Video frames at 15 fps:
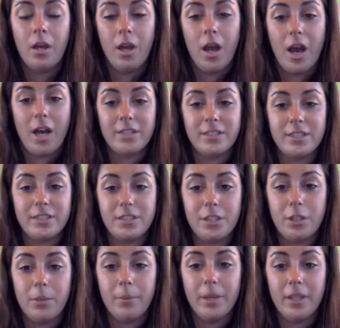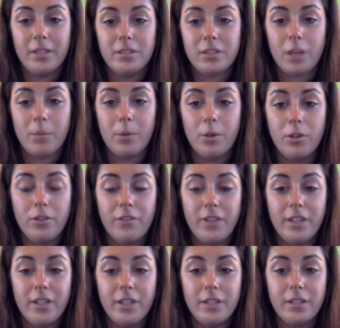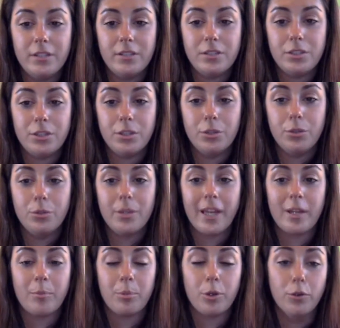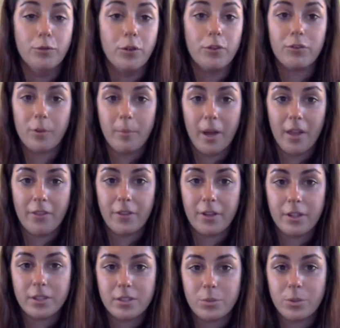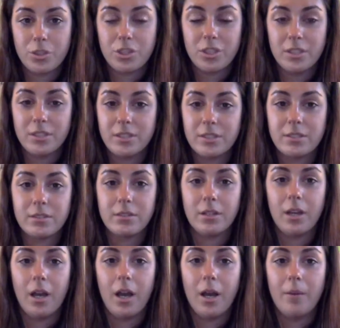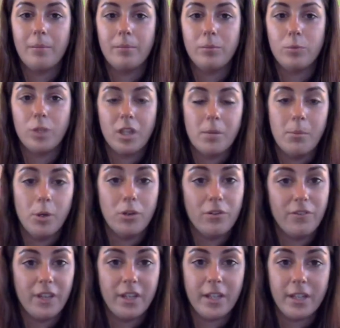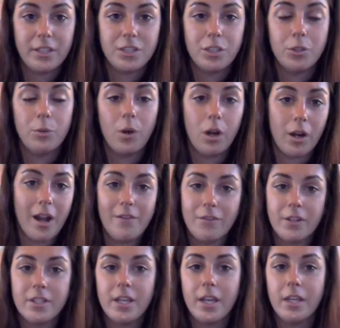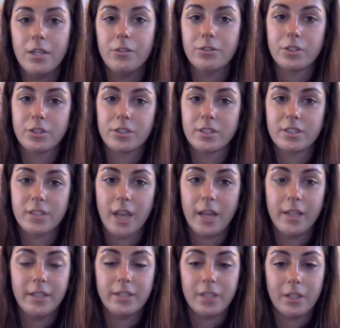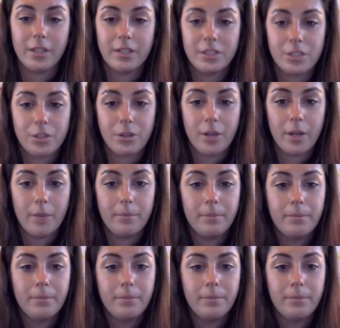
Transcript: us as humans are motivated to get approval from others, which is really motivating to our everyday user societies on Instagram.